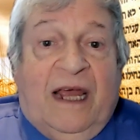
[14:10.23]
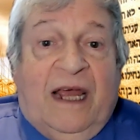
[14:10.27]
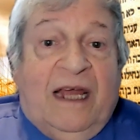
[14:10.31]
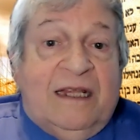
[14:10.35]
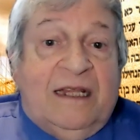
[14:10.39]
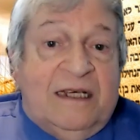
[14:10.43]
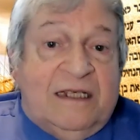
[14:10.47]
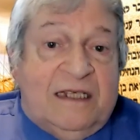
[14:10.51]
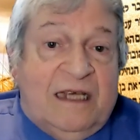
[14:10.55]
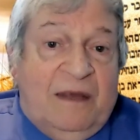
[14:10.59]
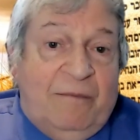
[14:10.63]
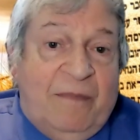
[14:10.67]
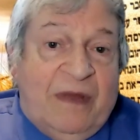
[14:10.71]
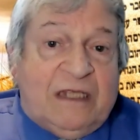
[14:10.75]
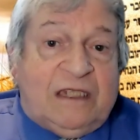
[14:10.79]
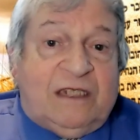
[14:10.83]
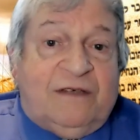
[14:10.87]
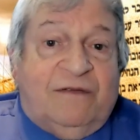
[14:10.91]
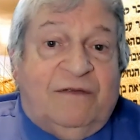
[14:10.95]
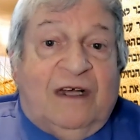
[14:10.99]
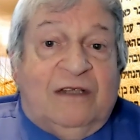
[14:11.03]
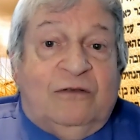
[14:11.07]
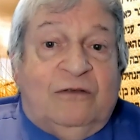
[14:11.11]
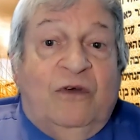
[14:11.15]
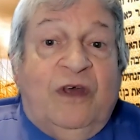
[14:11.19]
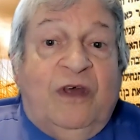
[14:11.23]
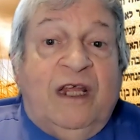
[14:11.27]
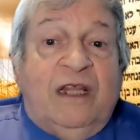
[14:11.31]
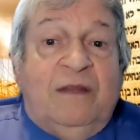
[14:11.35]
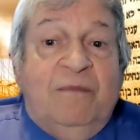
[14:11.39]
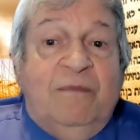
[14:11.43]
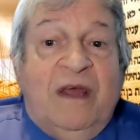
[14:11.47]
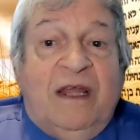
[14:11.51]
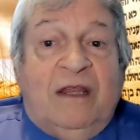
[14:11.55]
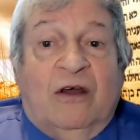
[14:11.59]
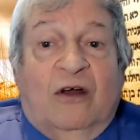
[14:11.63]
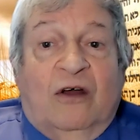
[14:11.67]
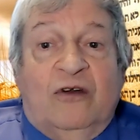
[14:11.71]
It is a mitzvah to
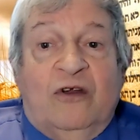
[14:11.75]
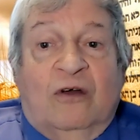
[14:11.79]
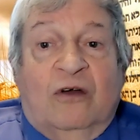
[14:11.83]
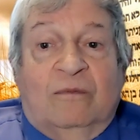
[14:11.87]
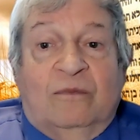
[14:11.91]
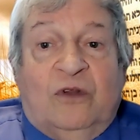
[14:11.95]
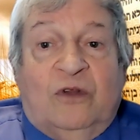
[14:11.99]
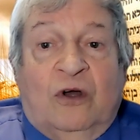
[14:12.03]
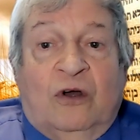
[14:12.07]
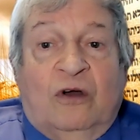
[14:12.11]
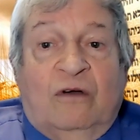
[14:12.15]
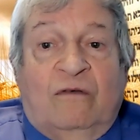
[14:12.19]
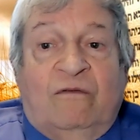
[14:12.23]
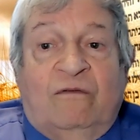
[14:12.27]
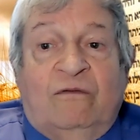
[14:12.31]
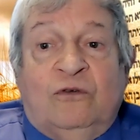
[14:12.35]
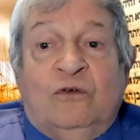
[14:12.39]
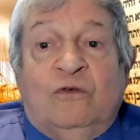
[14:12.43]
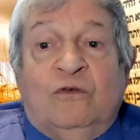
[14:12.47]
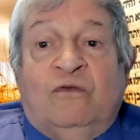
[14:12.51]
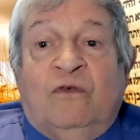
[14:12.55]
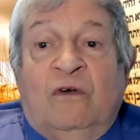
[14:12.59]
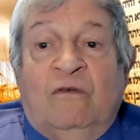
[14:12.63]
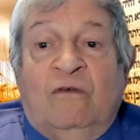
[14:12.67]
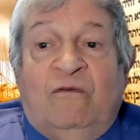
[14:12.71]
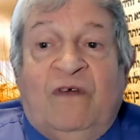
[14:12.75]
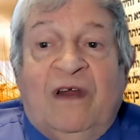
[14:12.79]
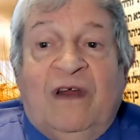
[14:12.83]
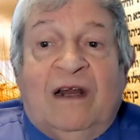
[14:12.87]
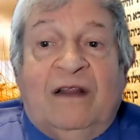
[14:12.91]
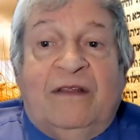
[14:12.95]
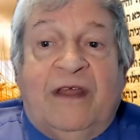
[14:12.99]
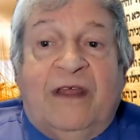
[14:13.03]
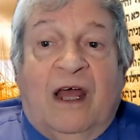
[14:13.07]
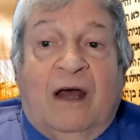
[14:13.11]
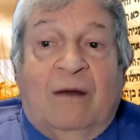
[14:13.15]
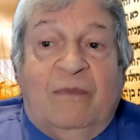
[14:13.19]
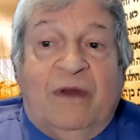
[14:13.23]
eat meat on Yom Tov to
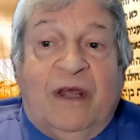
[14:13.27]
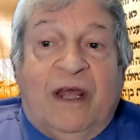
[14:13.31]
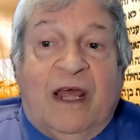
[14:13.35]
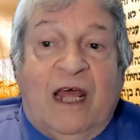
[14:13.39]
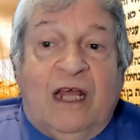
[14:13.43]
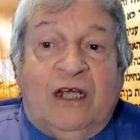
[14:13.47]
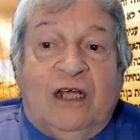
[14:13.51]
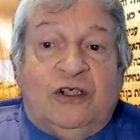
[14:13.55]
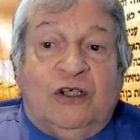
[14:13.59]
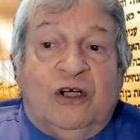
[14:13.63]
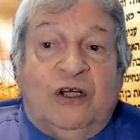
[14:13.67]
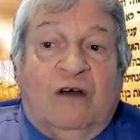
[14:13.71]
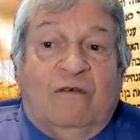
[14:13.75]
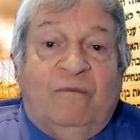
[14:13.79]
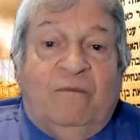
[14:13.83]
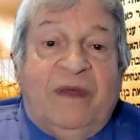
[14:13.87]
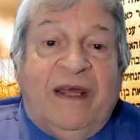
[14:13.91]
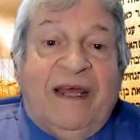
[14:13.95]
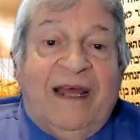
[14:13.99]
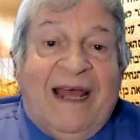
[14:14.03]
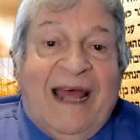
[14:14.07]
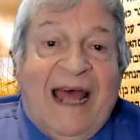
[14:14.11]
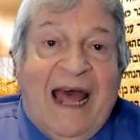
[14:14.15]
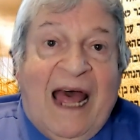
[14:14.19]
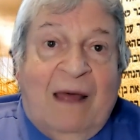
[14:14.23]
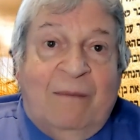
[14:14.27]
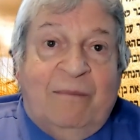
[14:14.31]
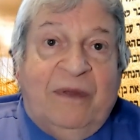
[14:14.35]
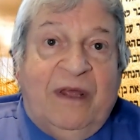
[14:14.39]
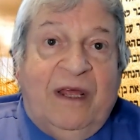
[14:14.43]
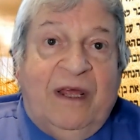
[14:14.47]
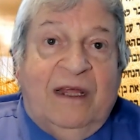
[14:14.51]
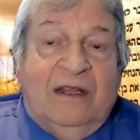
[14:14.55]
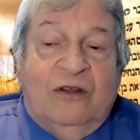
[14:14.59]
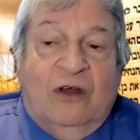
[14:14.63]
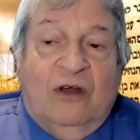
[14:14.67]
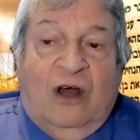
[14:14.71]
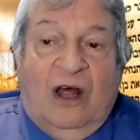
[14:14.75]
fulfill the obligation of being
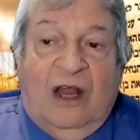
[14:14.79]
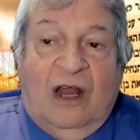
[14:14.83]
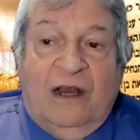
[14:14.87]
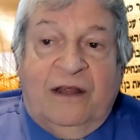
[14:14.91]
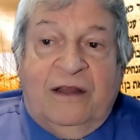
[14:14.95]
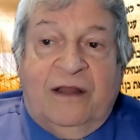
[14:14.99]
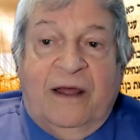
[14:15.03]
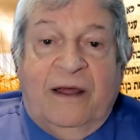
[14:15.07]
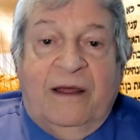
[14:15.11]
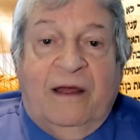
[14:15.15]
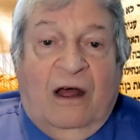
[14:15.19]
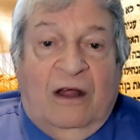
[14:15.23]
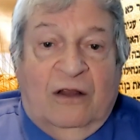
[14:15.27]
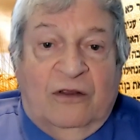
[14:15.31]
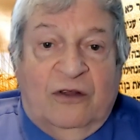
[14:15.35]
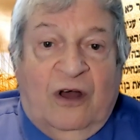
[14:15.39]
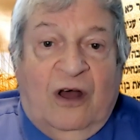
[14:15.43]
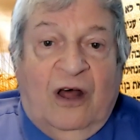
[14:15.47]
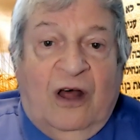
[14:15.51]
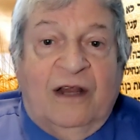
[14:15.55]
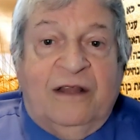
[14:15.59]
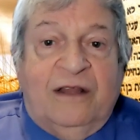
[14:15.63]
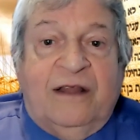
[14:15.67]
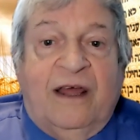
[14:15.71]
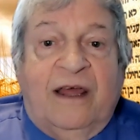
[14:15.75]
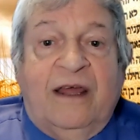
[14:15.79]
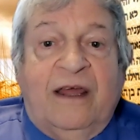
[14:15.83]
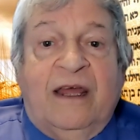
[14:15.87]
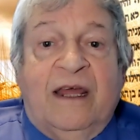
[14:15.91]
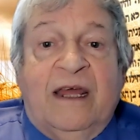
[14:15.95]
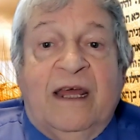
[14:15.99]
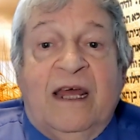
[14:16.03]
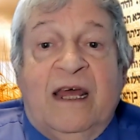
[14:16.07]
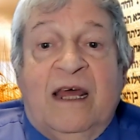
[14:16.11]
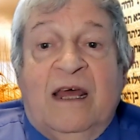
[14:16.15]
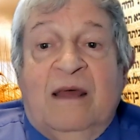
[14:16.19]
happy in the holiday on the holiday,